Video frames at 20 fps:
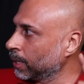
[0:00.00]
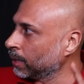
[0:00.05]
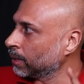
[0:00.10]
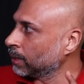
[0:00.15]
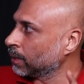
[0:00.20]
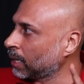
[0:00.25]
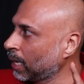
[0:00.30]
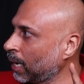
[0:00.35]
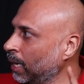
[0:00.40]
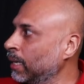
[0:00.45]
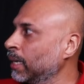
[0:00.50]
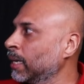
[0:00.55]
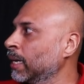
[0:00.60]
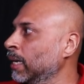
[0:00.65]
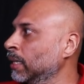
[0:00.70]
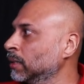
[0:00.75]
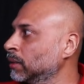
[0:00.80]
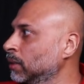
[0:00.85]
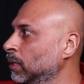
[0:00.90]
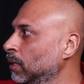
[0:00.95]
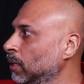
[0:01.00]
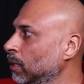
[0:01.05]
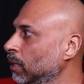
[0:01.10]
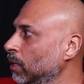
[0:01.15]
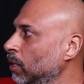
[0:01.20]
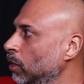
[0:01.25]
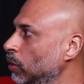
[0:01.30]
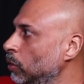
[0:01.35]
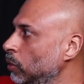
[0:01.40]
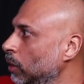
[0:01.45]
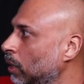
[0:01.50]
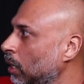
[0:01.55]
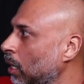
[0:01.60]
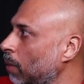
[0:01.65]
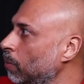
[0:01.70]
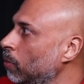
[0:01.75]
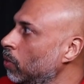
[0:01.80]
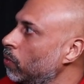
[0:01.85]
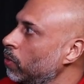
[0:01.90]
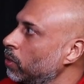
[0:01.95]
In that case, you
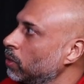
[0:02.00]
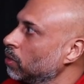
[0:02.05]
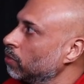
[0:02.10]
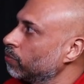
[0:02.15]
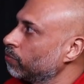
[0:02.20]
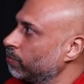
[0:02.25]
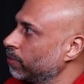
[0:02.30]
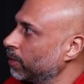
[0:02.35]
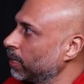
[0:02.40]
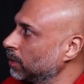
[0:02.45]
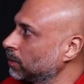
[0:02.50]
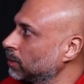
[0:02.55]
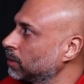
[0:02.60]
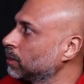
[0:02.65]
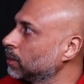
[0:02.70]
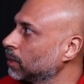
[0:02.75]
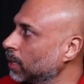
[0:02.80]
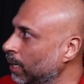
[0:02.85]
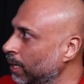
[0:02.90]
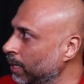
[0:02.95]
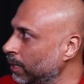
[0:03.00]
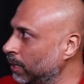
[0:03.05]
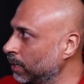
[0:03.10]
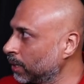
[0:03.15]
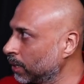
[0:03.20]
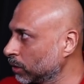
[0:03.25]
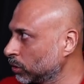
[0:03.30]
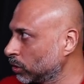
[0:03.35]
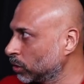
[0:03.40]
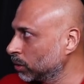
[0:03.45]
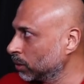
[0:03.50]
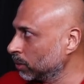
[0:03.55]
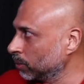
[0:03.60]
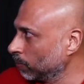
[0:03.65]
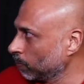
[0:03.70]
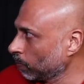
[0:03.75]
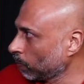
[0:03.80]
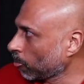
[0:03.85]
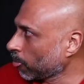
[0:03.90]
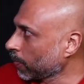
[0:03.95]
come over to the face eye
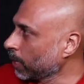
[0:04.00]
detection,